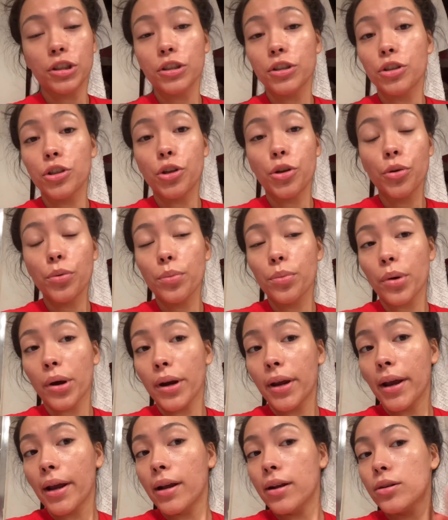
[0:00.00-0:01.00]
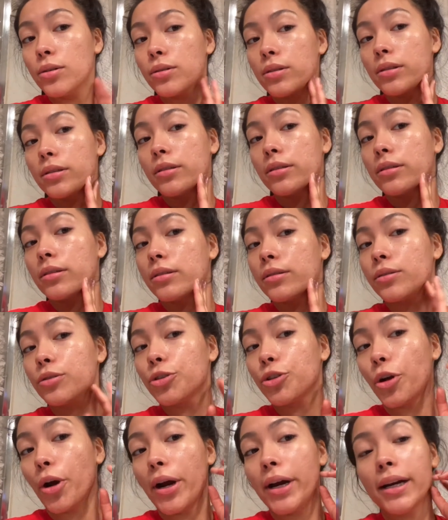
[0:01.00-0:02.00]
new breakouts,
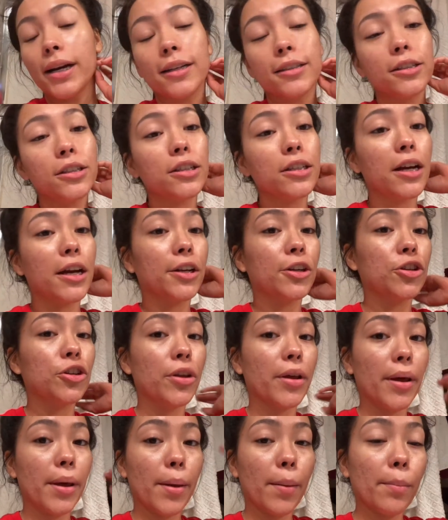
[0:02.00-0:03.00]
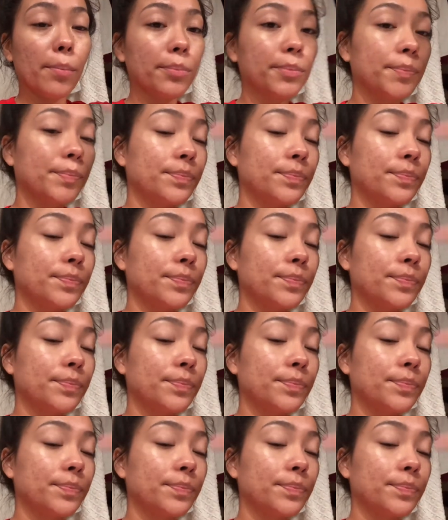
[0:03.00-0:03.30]
trying not to touch them.